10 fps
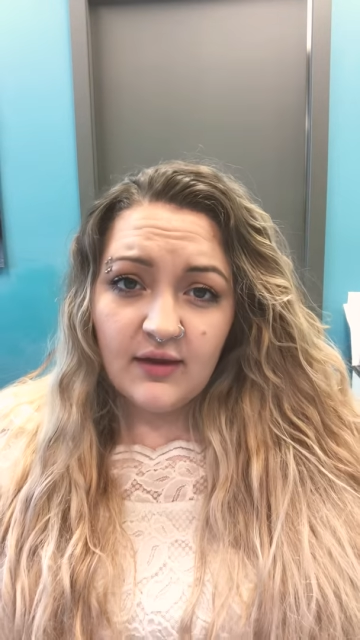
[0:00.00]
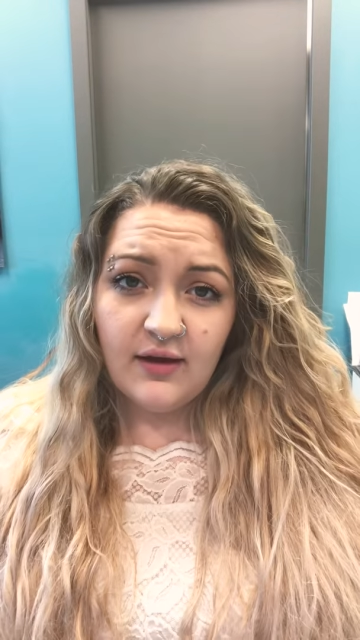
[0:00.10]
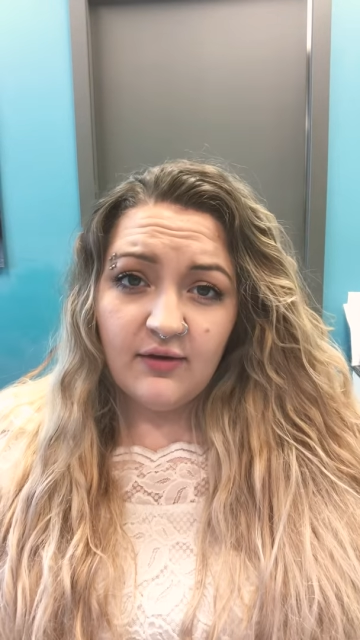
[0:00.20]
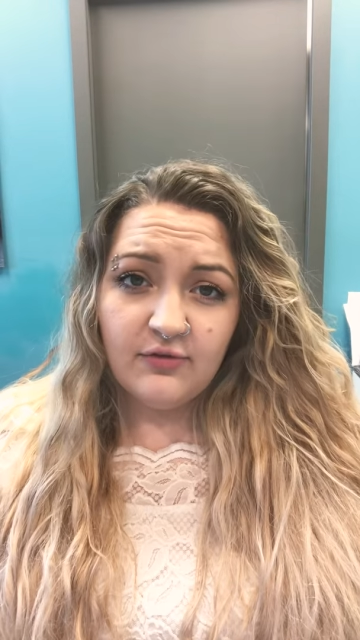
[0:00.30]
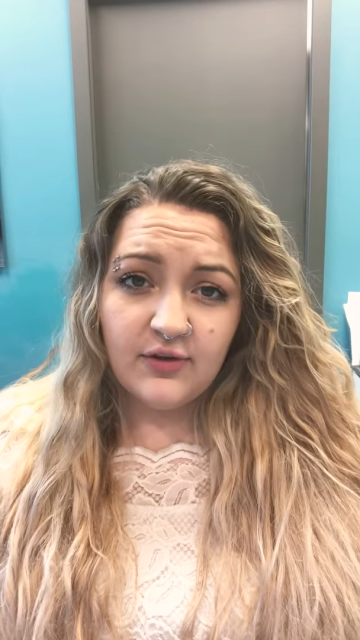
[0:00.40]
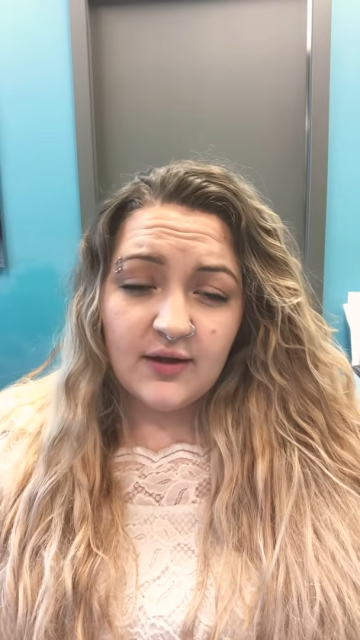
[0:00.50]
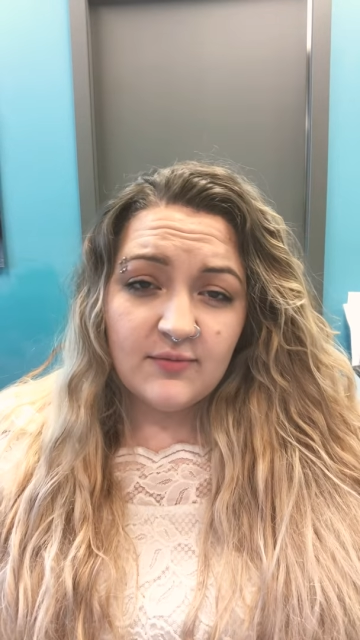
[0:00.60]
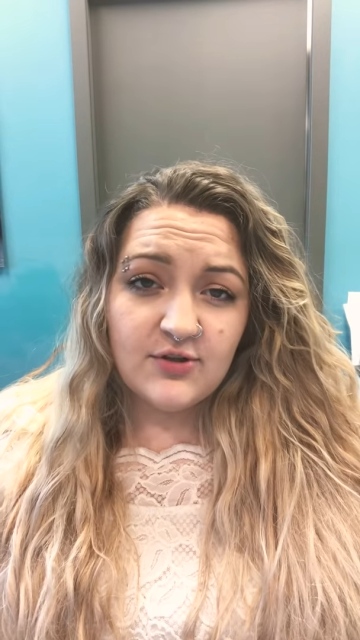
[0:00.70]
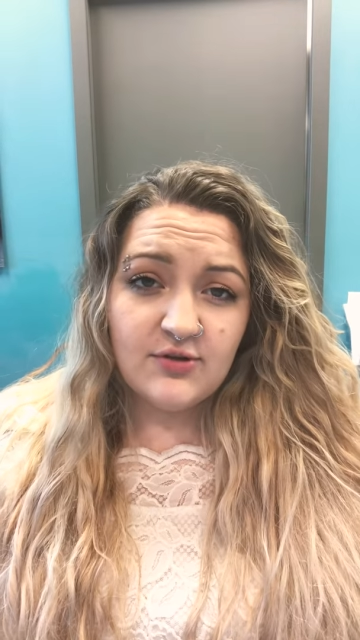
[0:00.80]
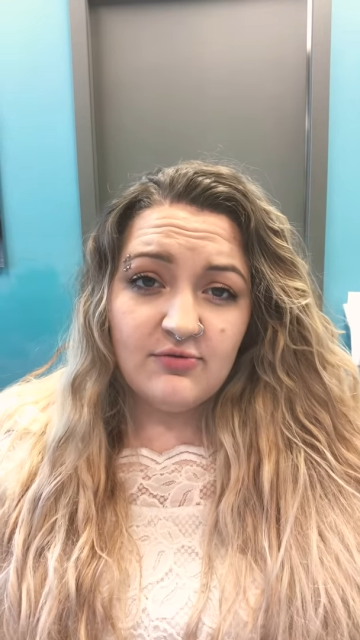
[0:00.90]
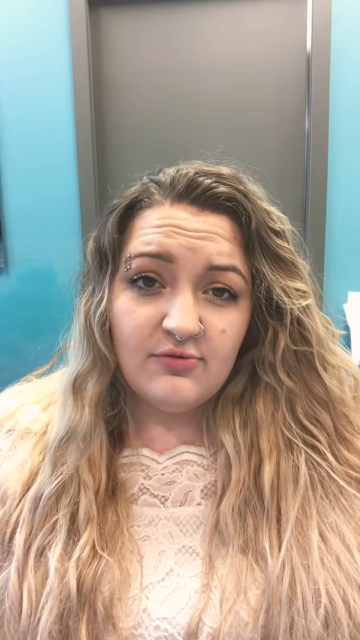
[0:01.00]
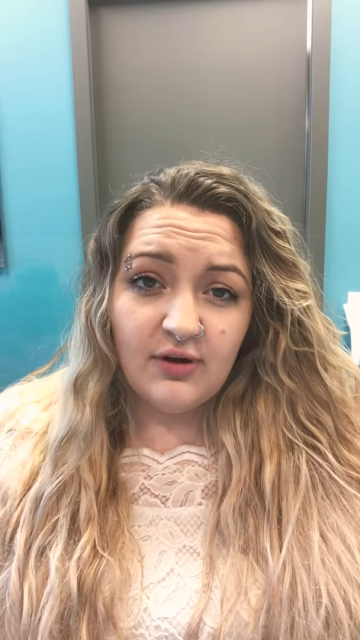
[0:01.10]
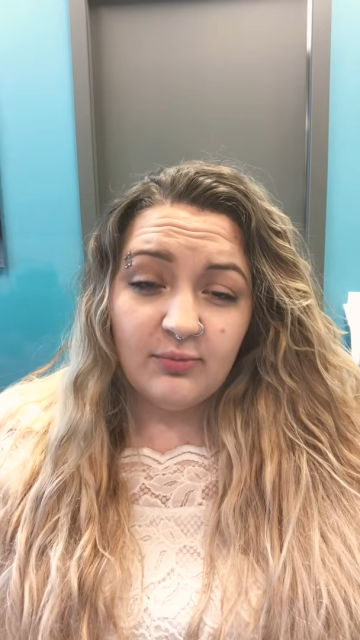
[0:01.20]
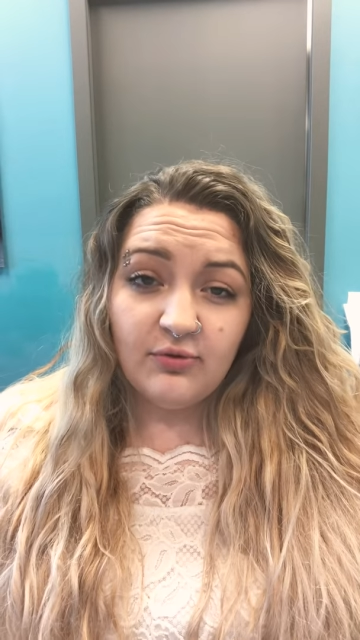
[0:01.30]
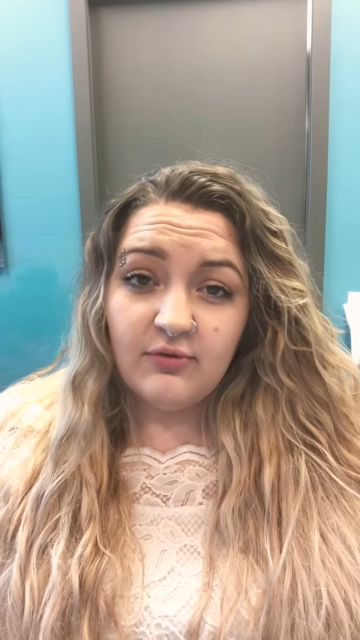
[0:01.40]
uh, for them to
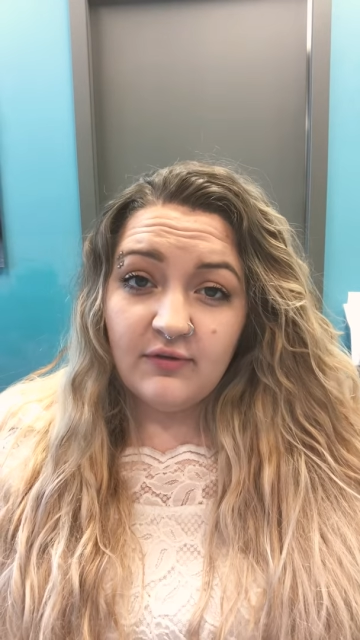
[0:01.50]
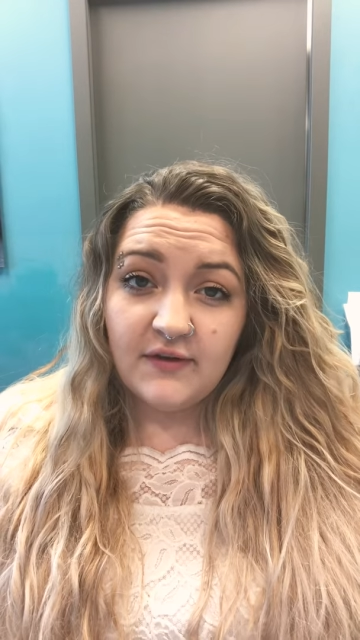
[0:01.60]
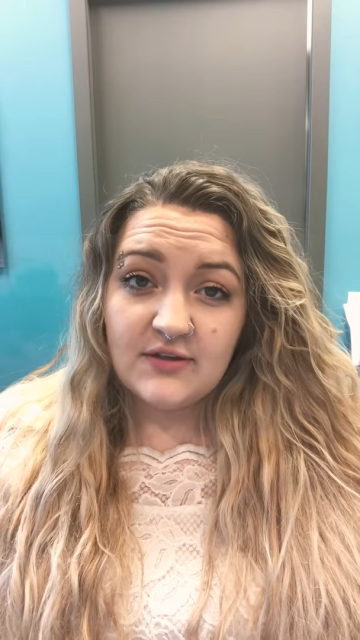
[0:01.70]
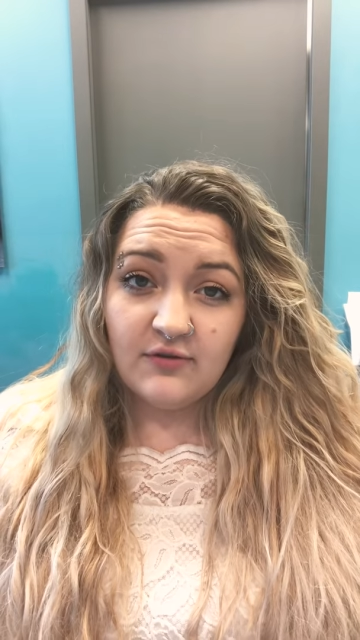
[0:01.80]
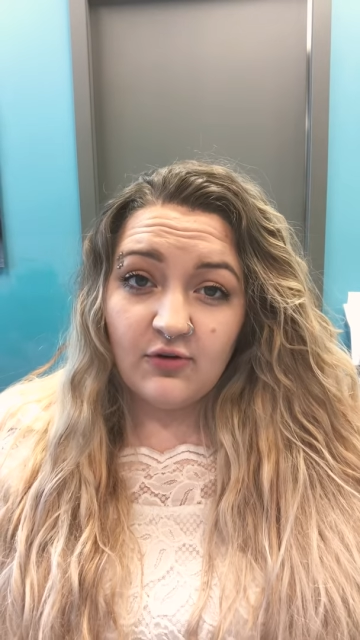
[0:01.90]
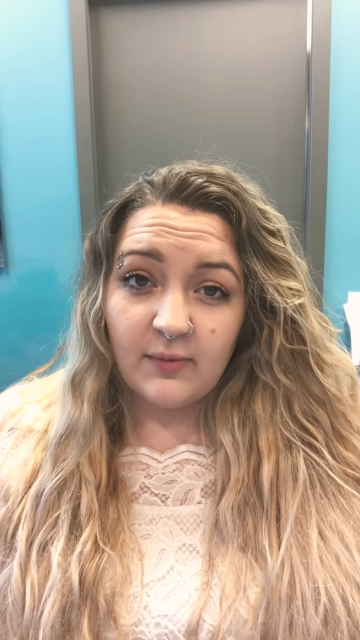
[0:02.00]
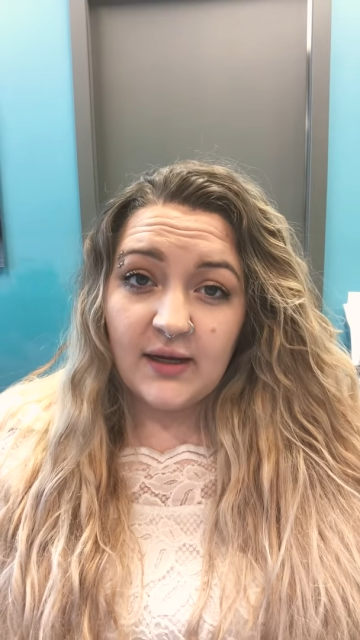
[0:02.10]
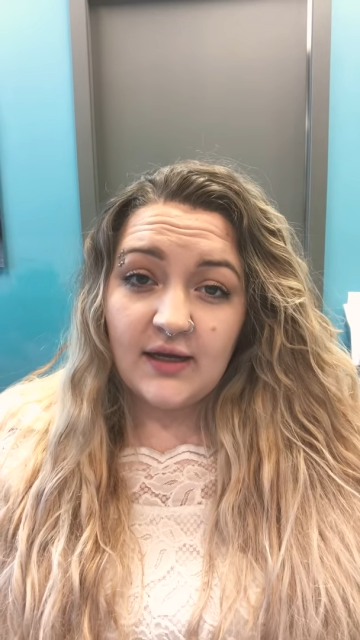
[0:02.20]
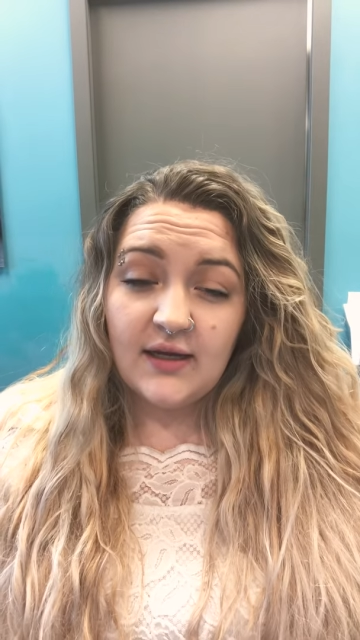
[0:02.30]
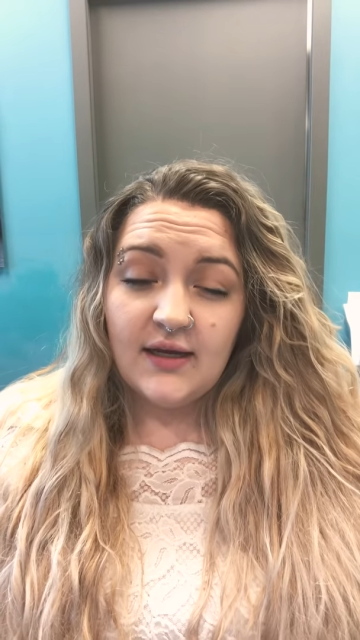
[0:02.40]
approve the visa for me.